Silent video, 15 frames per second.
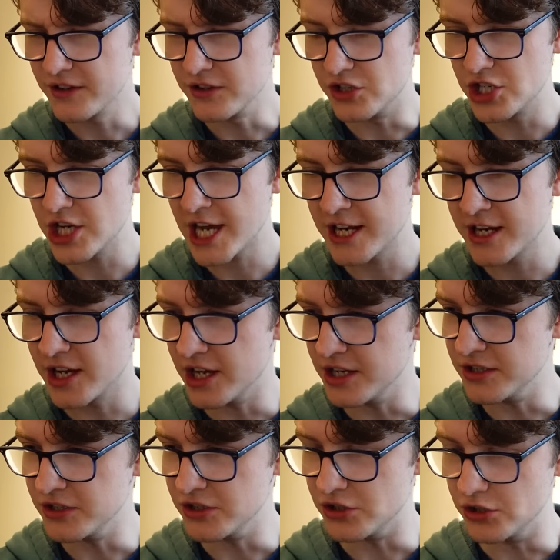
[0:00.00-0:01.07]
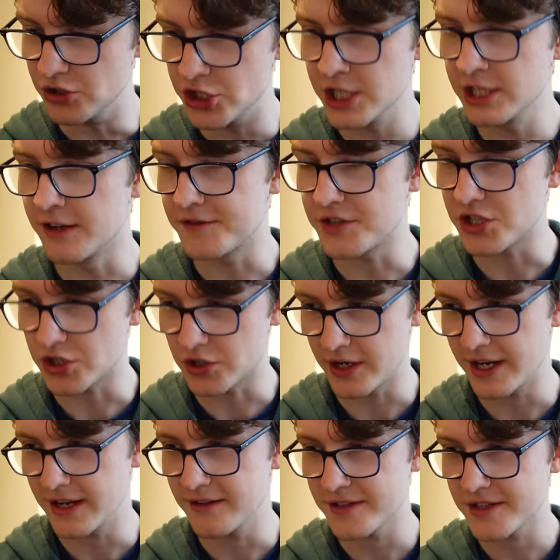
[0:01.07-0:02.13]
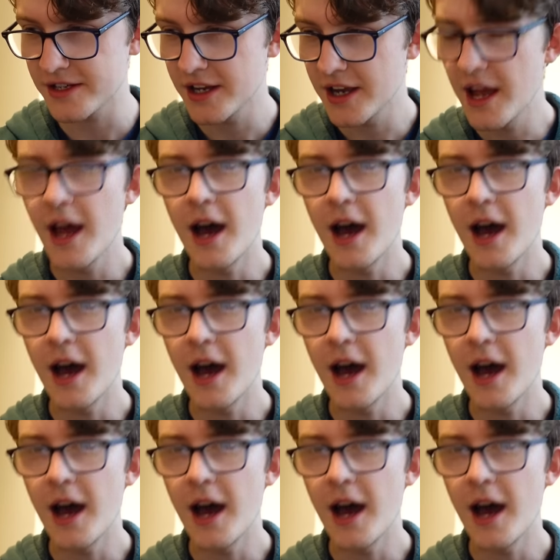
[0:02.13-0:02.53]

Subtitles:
Jen, and G Loves Trains.